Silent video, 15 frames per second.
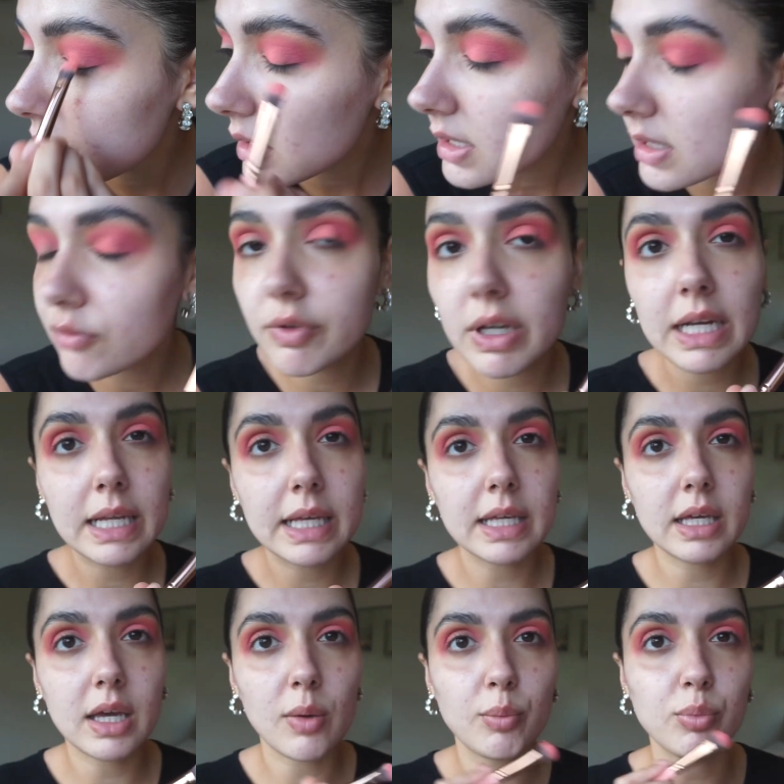is a
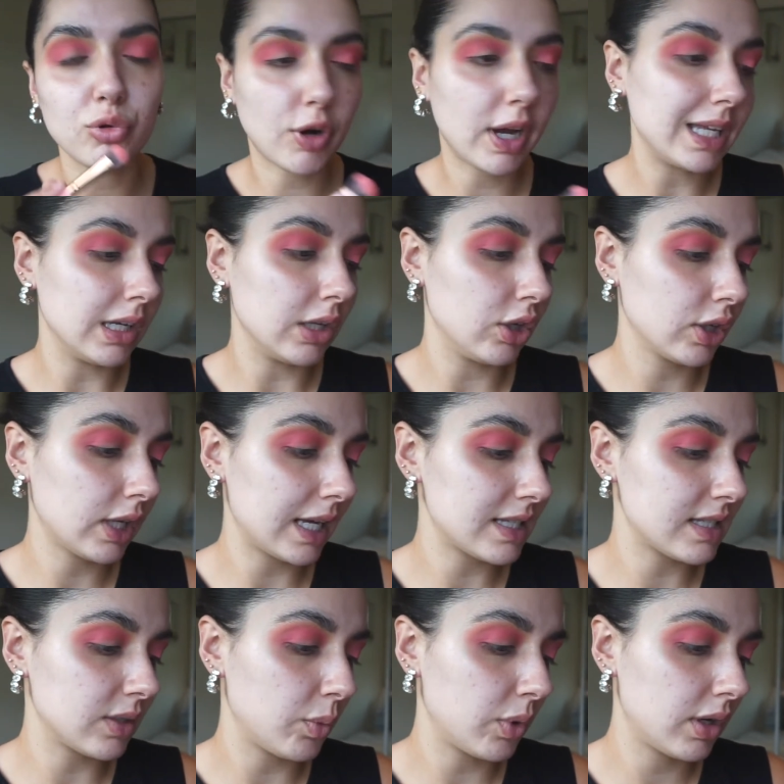really bright look, I
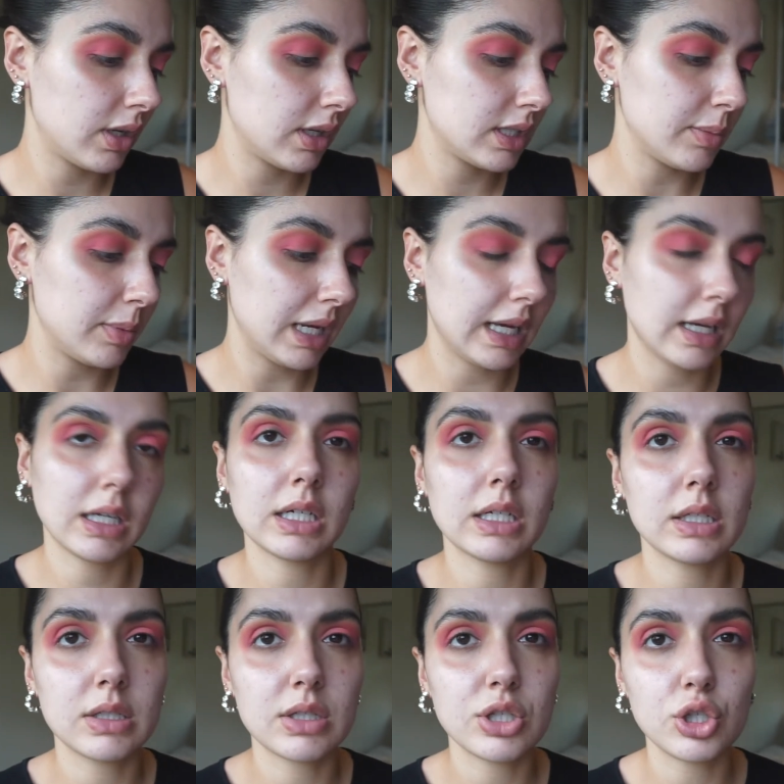still wanted it to be like
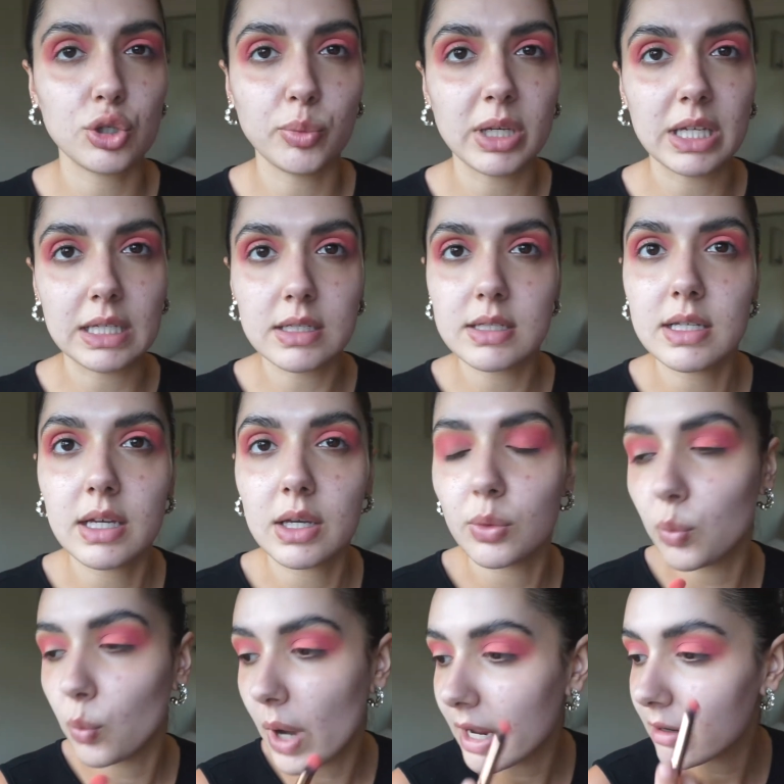super easy
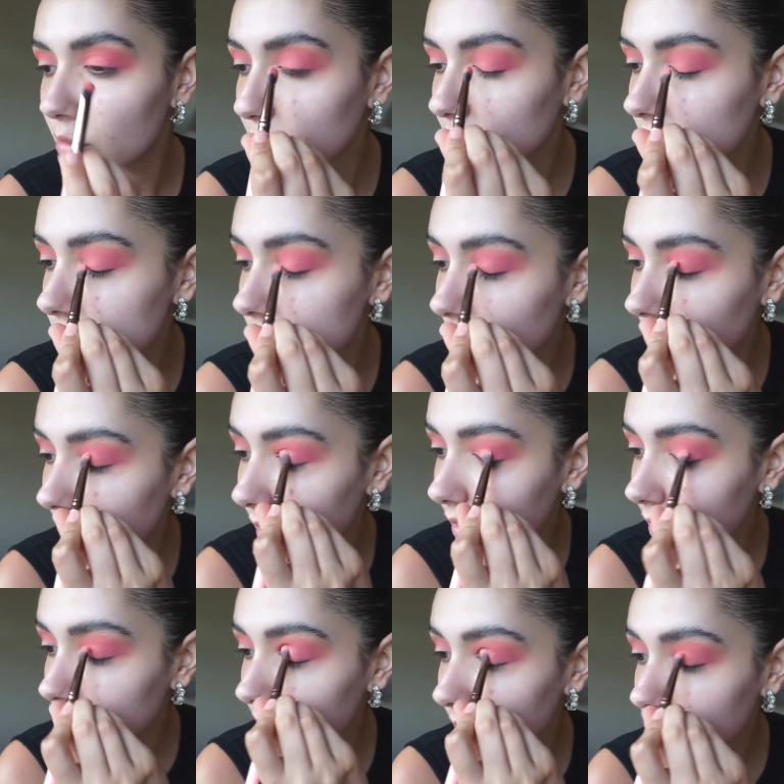and wearable, so
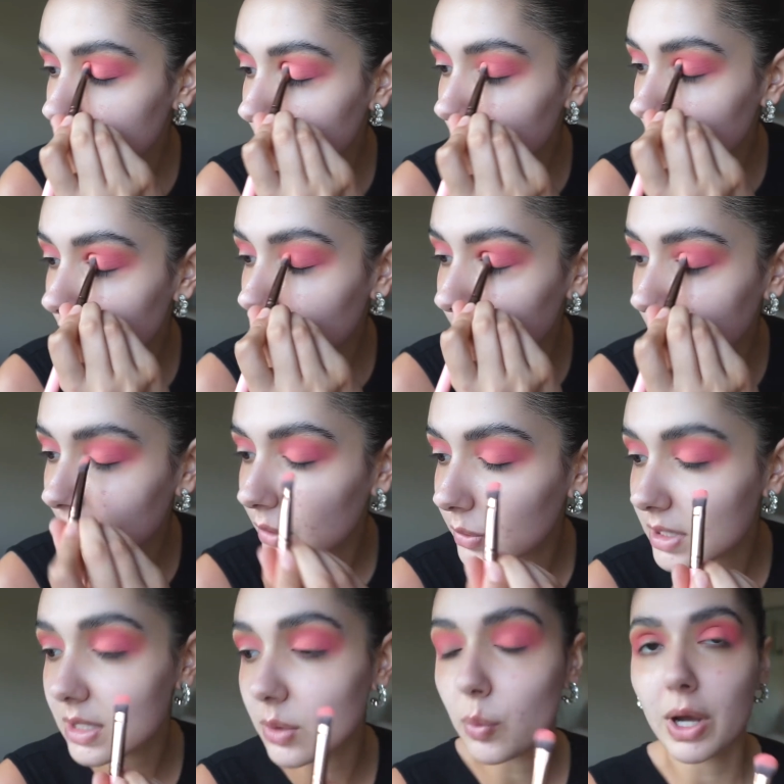like, I mean I know I
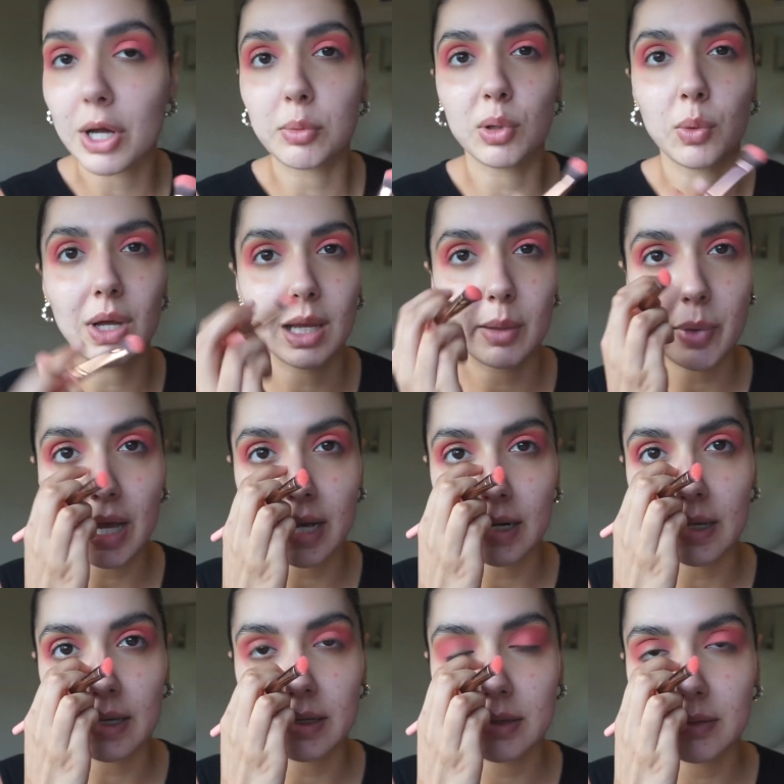say wearable while I pack
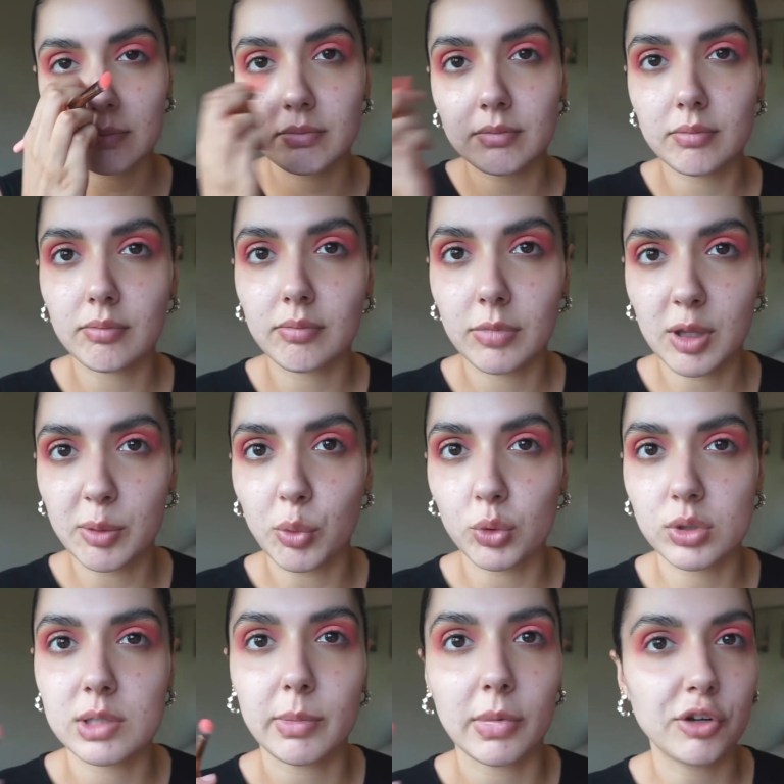like the
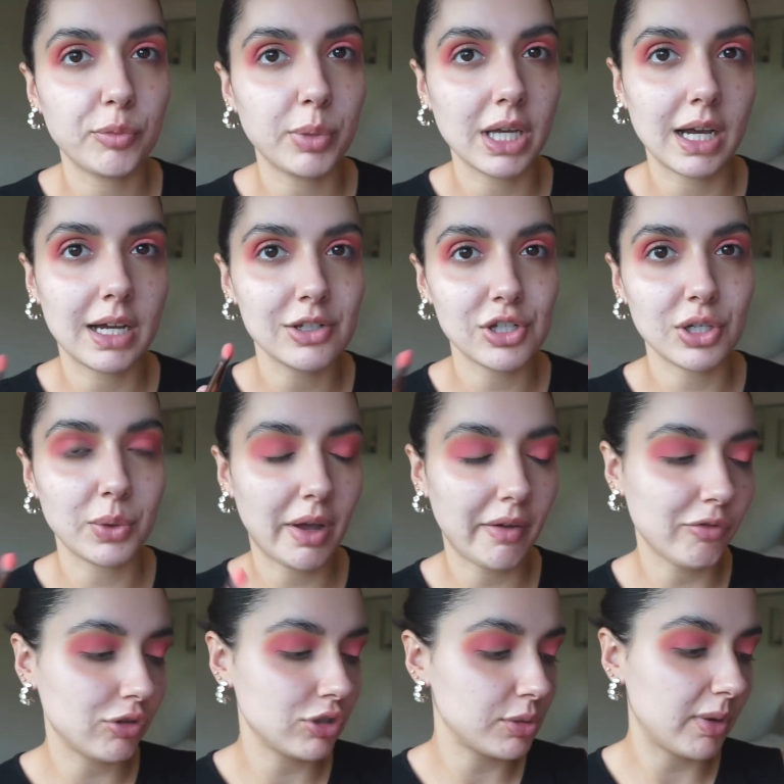most amount of pink eyeshadow
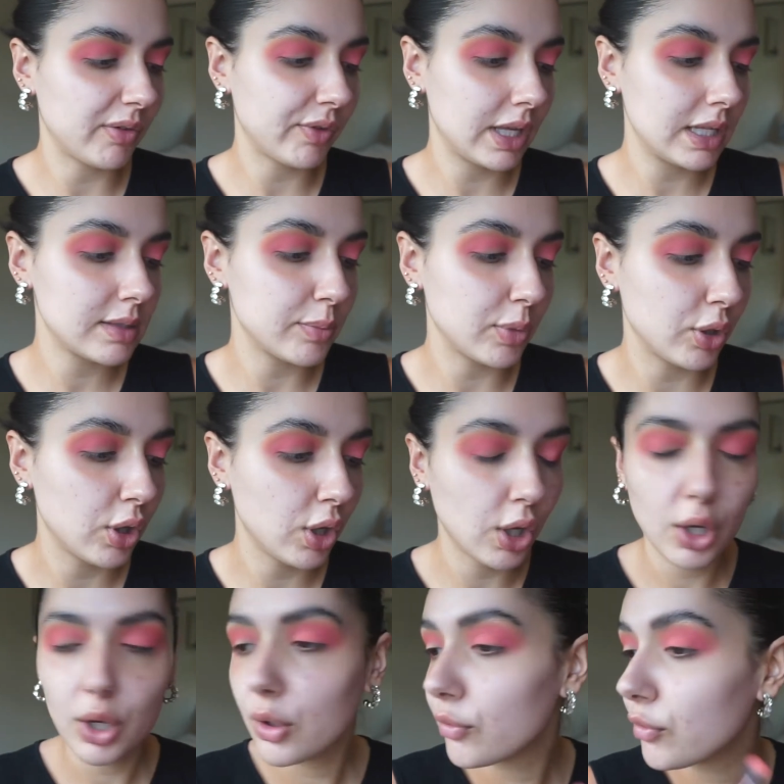ever onto my face, but for